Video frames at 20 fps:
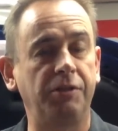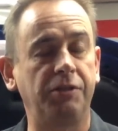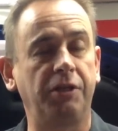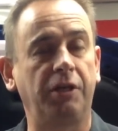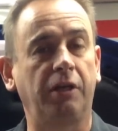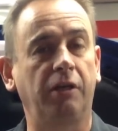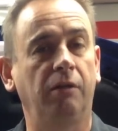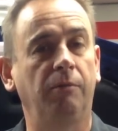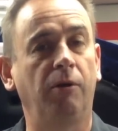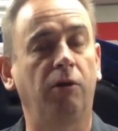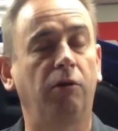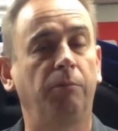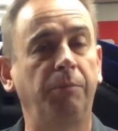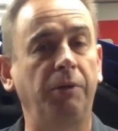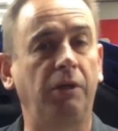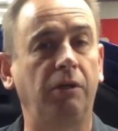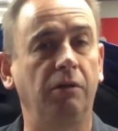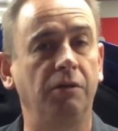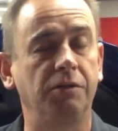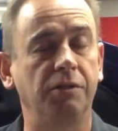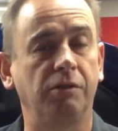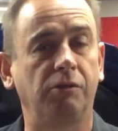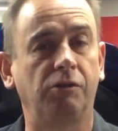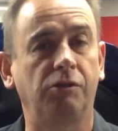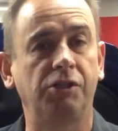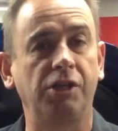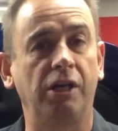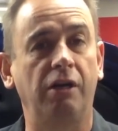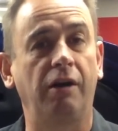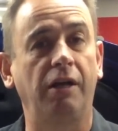particular model because it
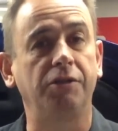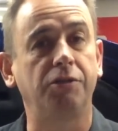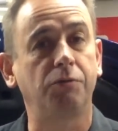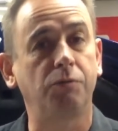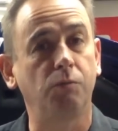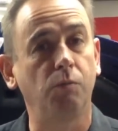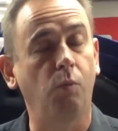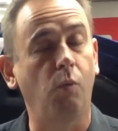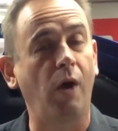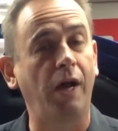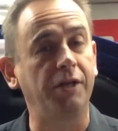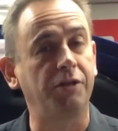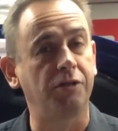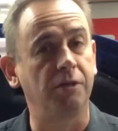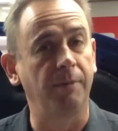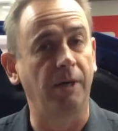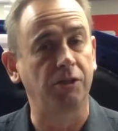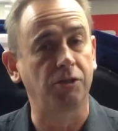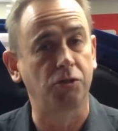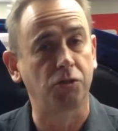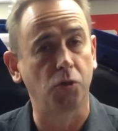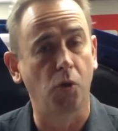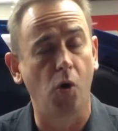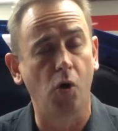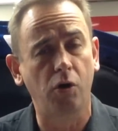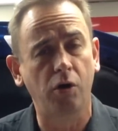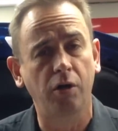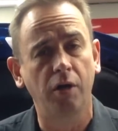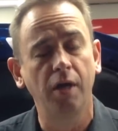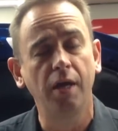generates way too much
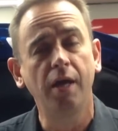torque,